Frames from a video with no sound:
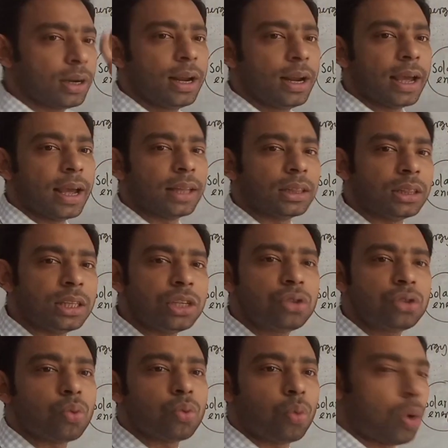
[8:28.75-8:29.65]
And
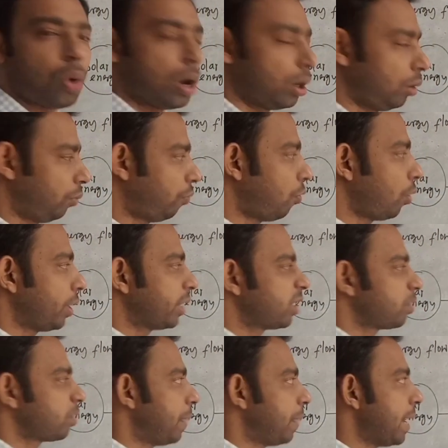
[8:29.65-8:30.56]
this one for
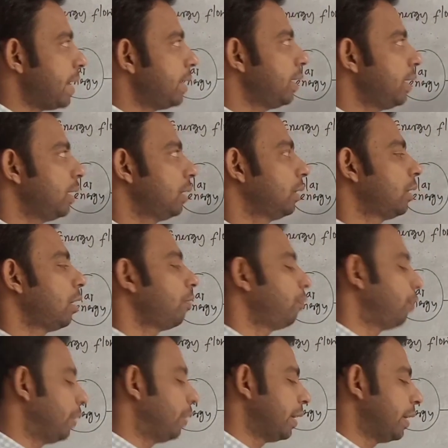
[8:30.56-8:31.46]
explain the
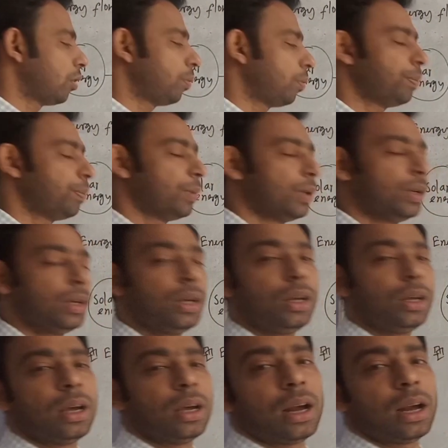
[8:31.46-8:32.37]
figure of
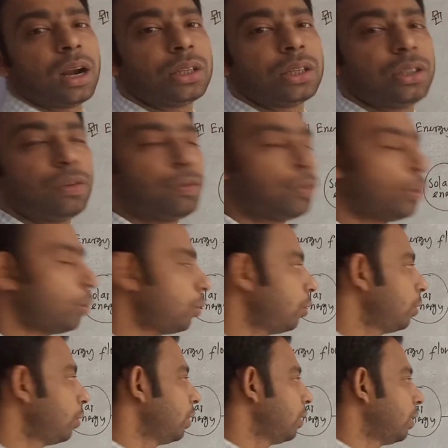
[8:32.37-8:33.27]
energy flow,
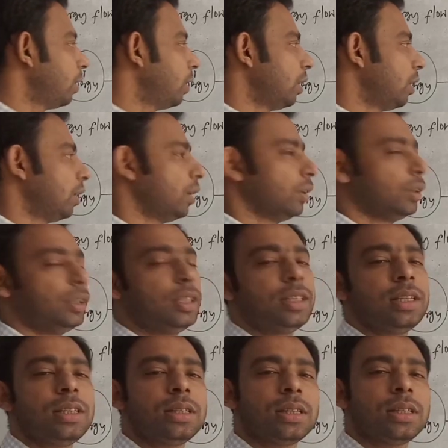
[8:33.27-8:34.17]

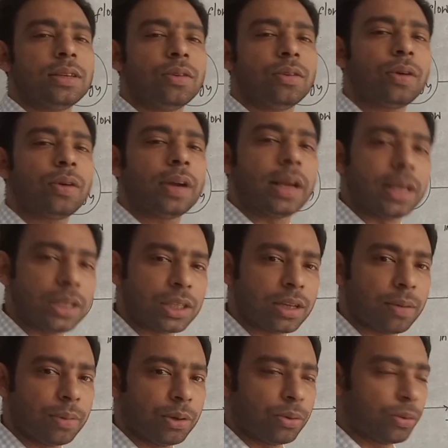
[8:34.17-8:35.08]
this is your
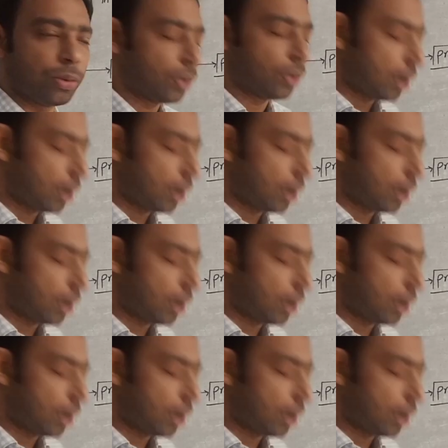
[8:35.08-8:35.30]
SW.